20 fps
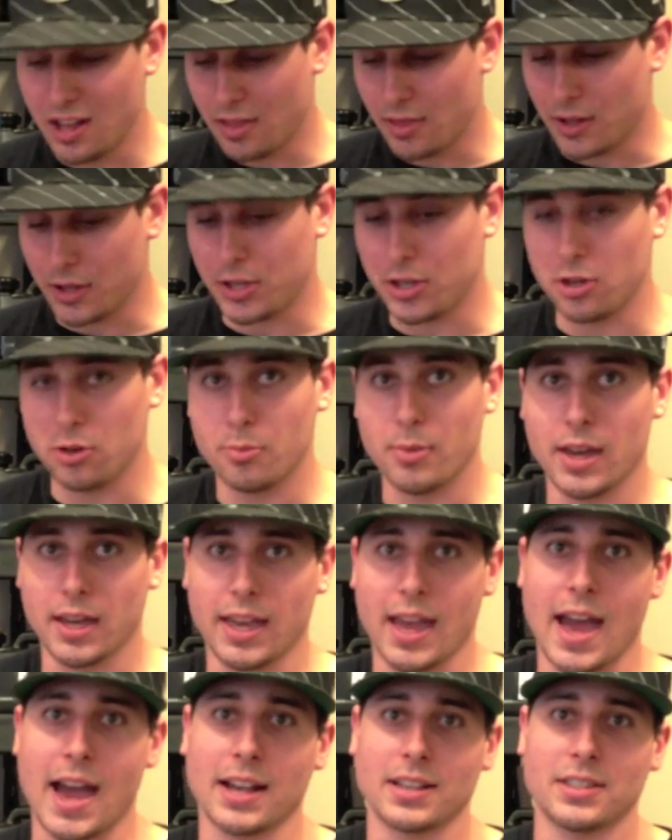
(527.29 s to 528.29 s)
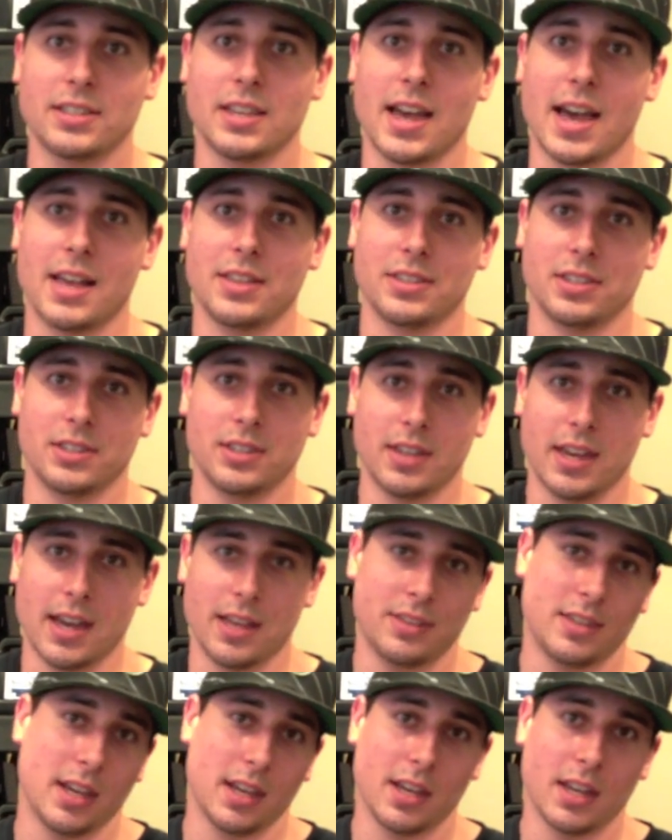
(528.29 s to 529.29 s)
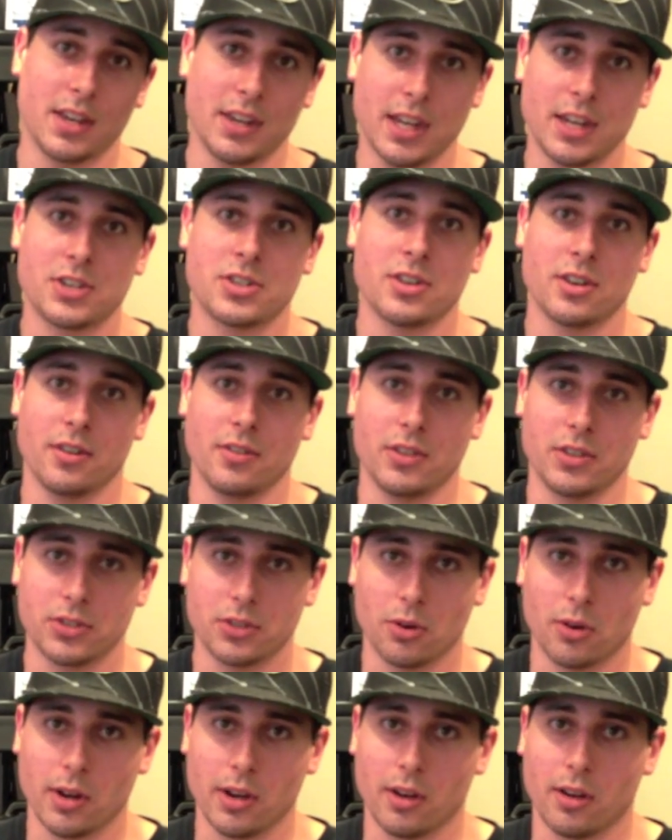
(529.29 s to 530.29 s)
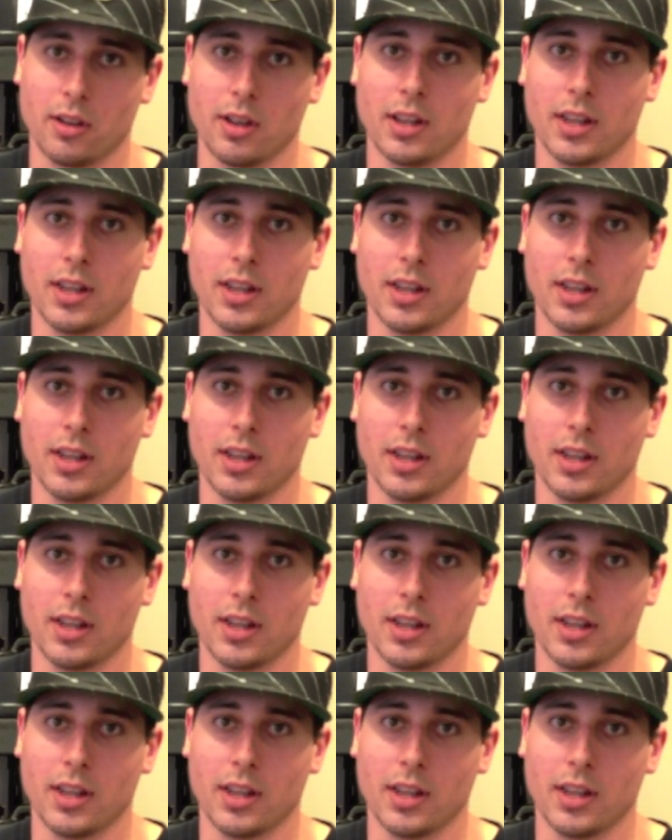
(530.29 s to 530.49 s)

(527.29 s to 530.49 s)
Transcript: the humic acts as a, as a conditioner in the soil,